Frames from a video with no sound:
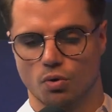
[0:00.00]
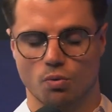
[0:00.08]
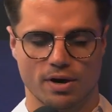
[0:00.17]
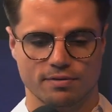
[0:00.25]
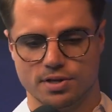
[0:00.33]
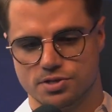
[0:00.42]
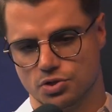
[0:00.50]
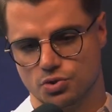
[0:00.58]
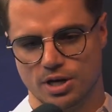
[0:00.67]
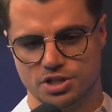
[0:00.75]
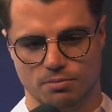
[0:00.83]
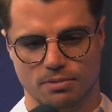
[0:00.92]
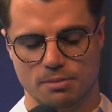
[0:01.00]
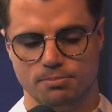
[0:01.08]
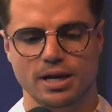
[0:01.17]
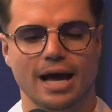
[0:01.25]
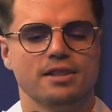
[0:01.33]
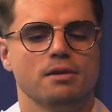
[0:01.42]
or whatever the situation might
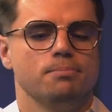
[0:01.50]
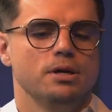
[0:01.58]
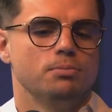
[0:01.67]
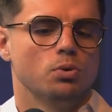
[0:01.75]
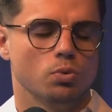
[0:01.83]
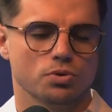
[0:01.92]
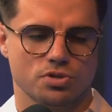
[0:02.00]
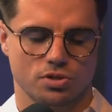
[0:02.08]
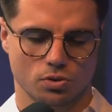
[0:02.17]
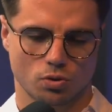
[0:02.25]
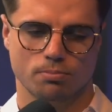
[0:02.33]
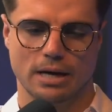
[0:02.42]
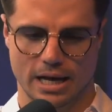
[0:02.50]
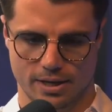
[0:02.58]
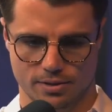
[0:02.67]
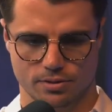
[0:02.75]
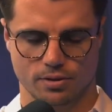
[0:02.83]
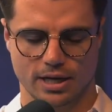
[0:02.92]
be, and then people will still buy it.